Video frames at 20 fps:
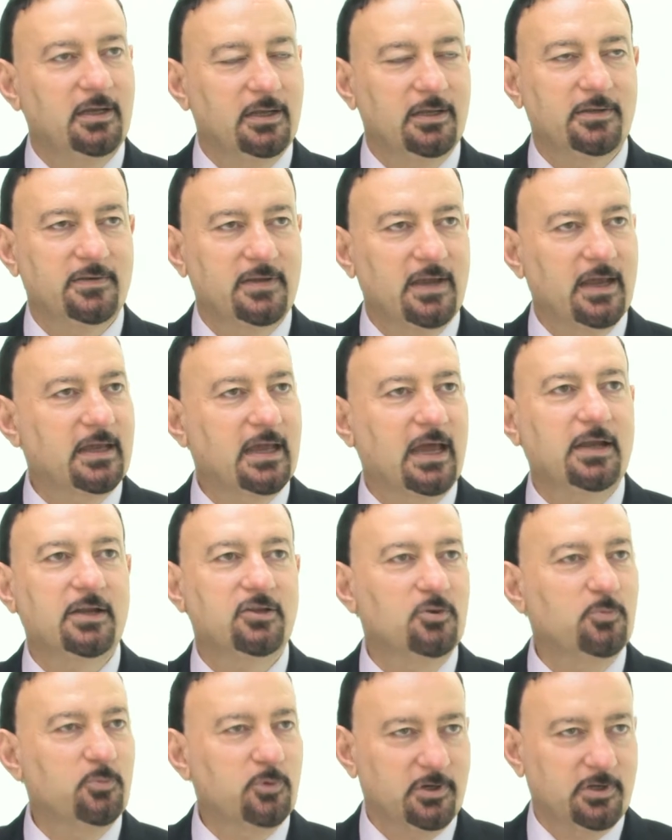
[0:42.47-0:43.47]
Take any
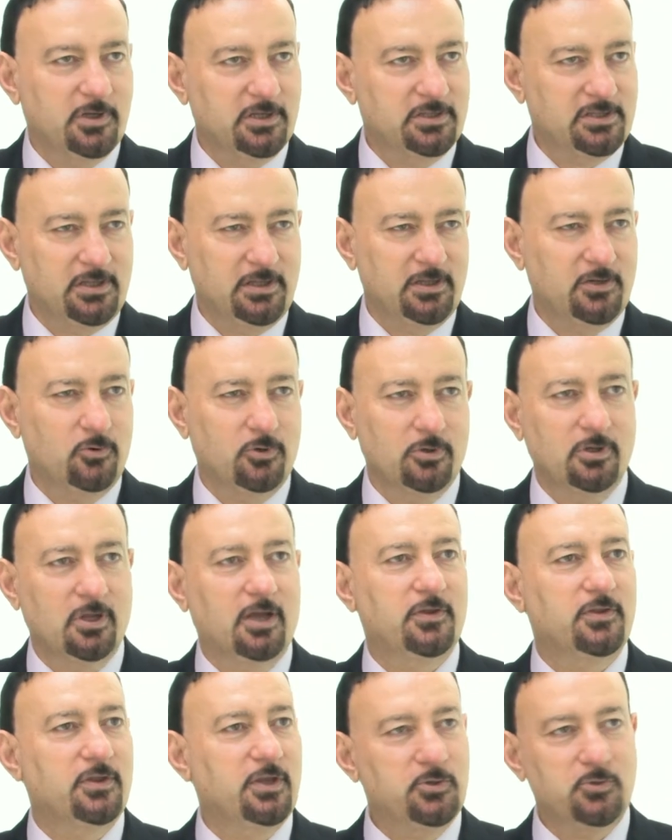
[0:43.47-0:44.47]
democracy in the world like
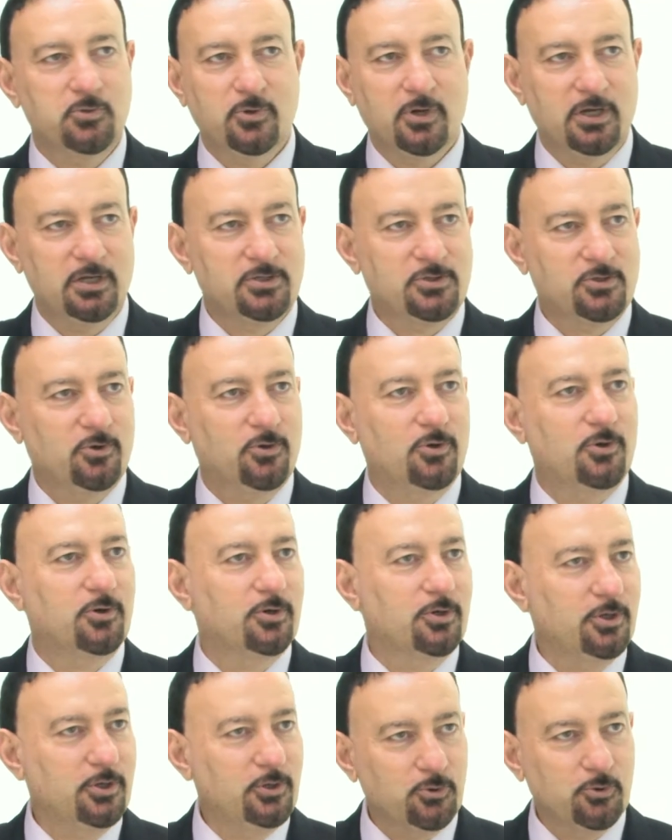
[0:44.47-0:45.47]
the US or
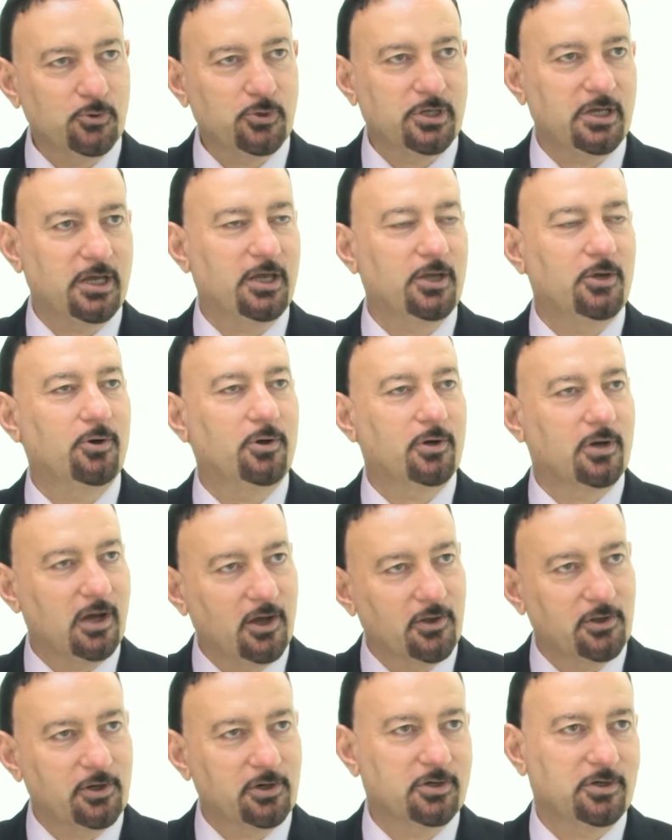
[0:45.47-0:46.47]
UK or
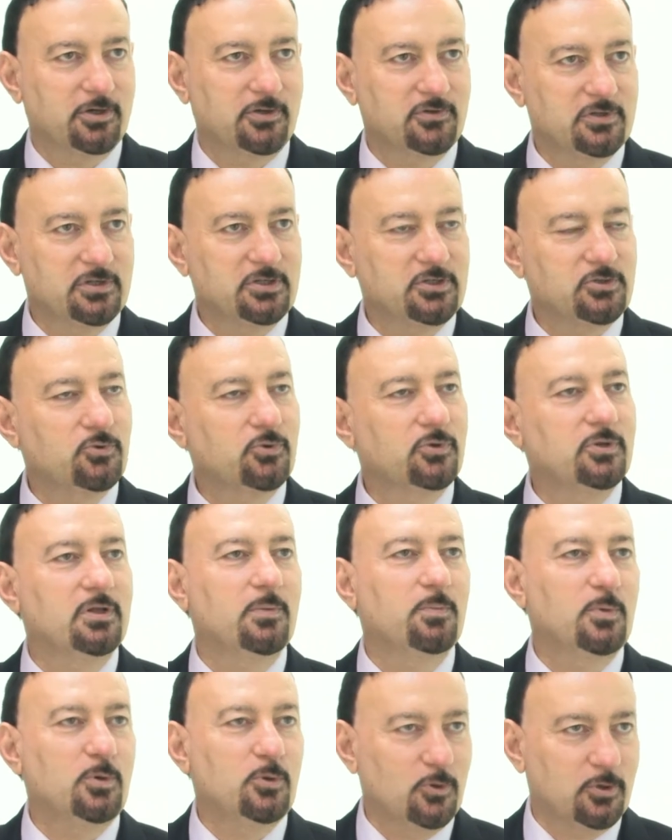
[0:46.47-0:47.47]
other countries. It took them
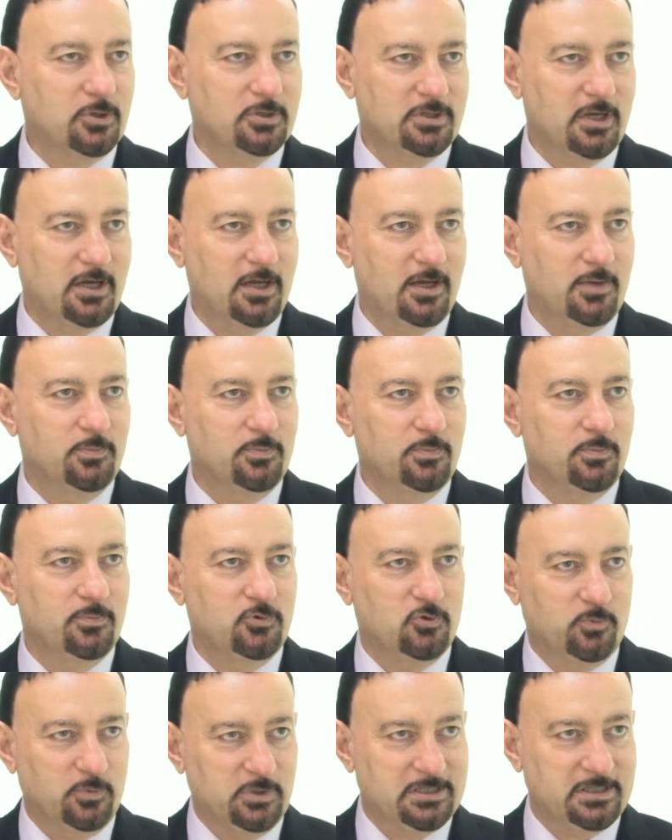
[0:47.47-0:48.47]
a long time to
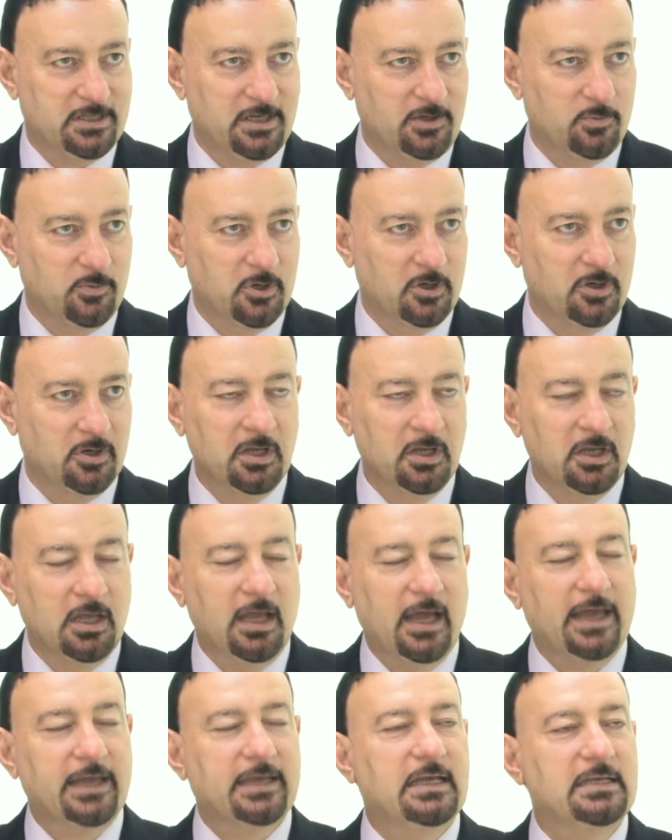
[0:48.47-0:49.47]
be stable.
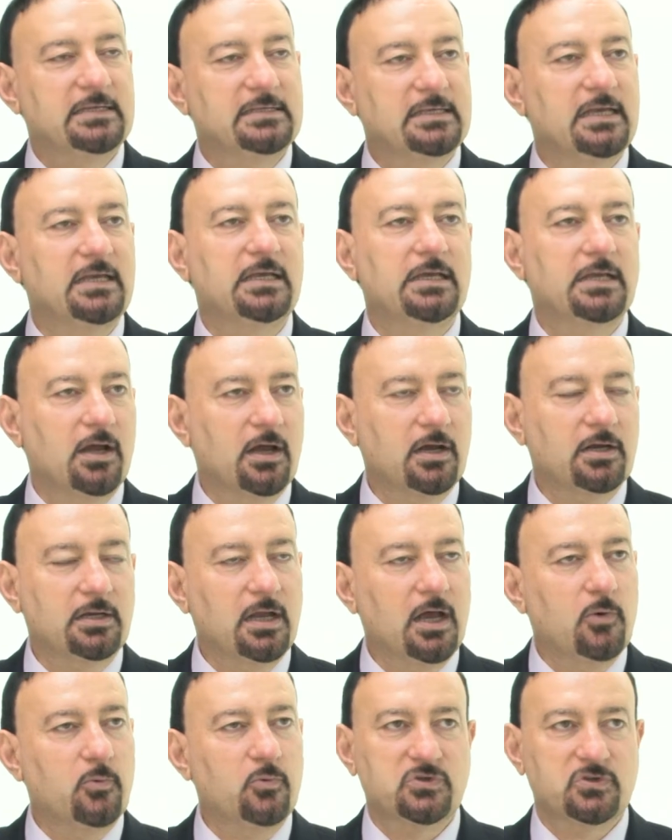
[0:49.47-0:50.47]
I can say Iraq
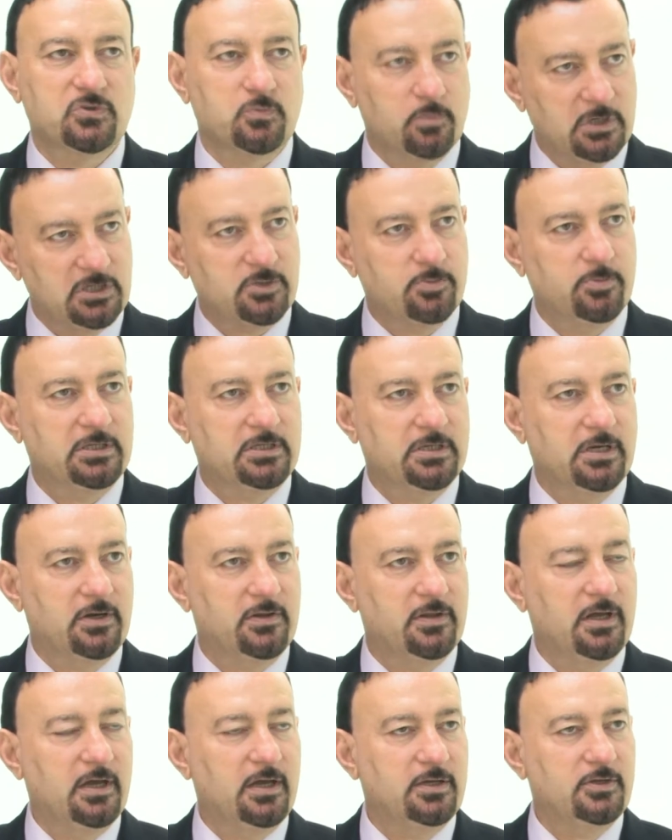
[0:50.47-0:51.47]
now is much better
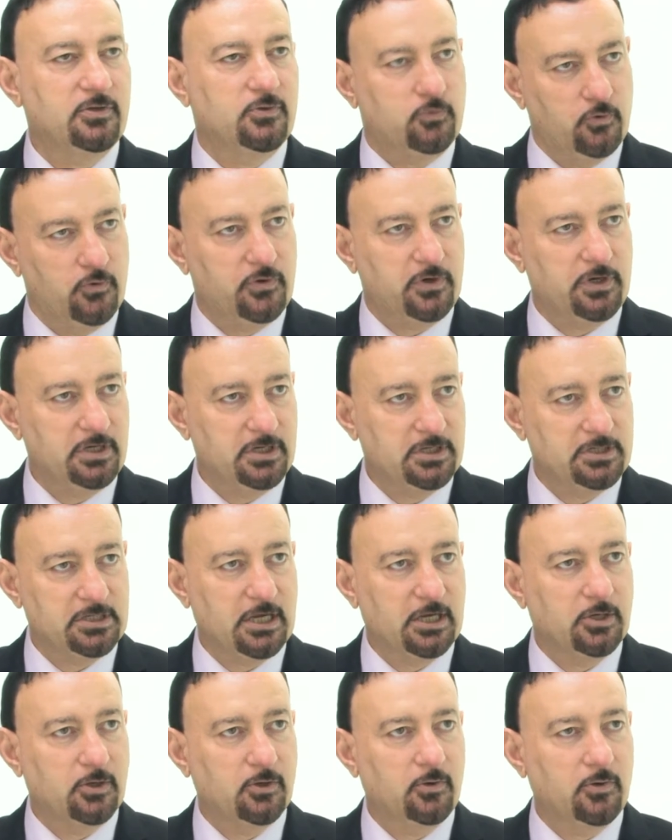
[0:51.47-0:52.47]
than 2-3 years
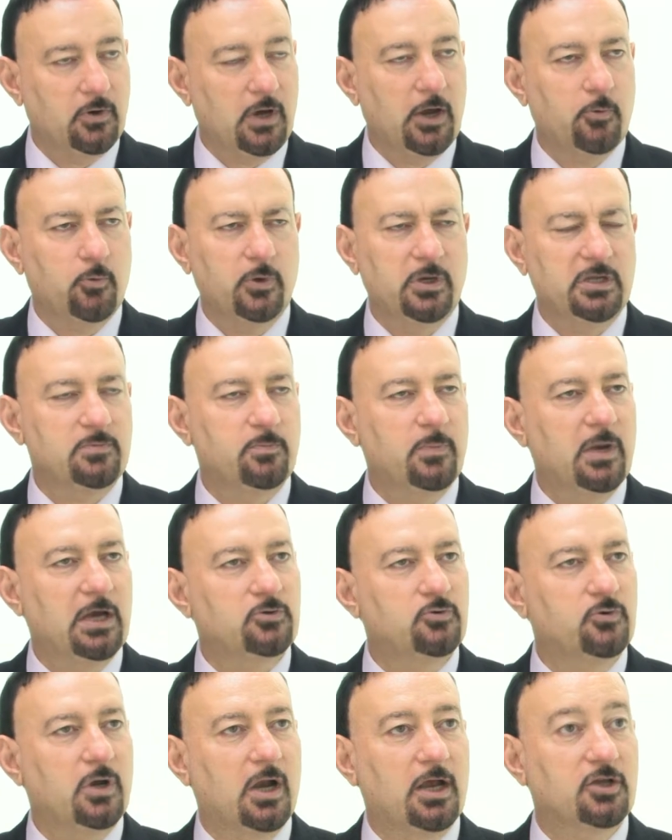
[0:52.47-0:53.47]
ago. I went back to
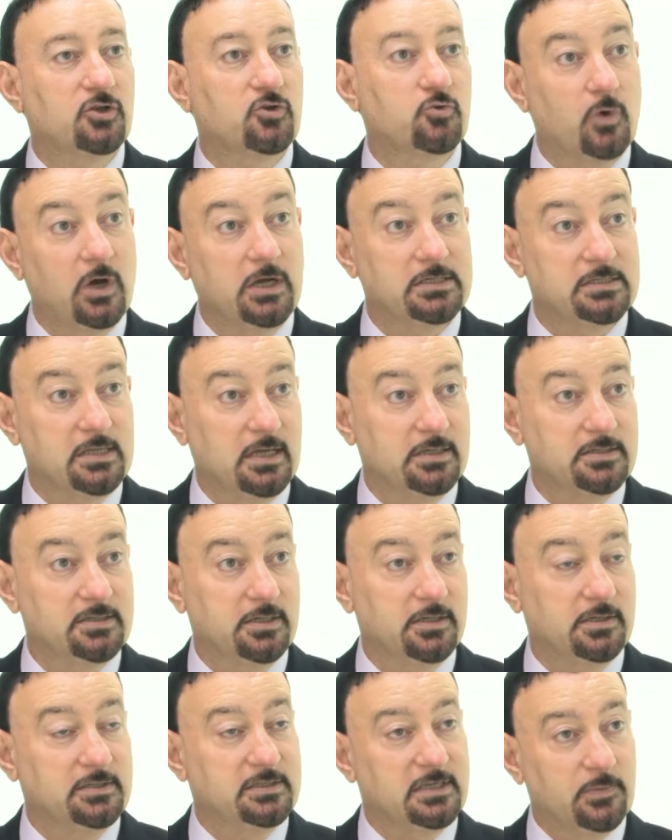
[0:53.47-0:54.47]
Iraq twice last year,
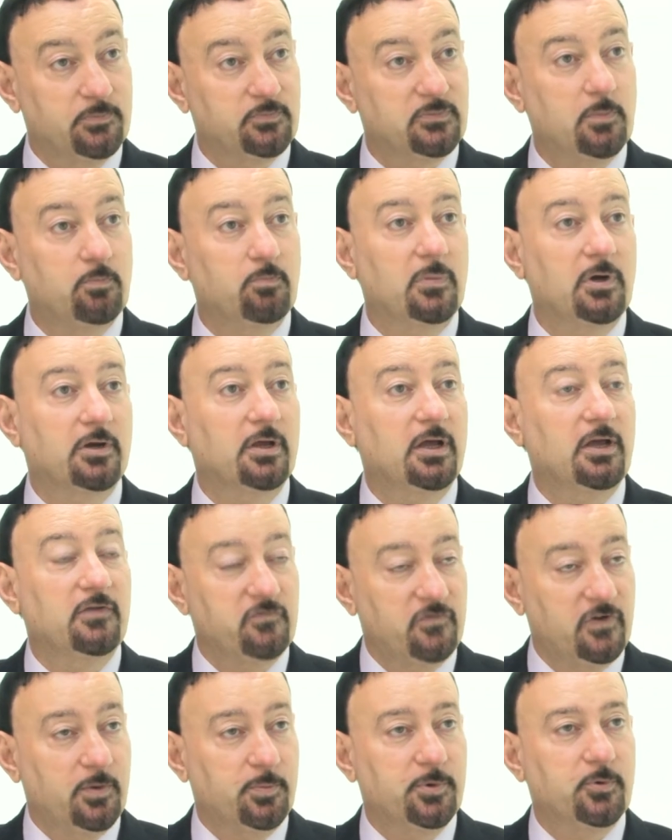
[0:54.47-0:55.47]
September and
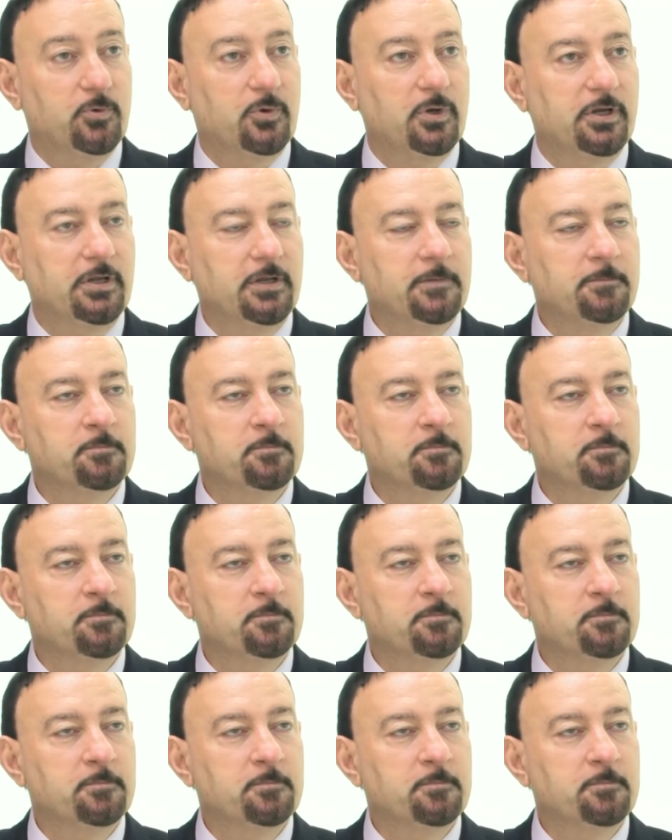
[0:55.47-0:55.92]
February.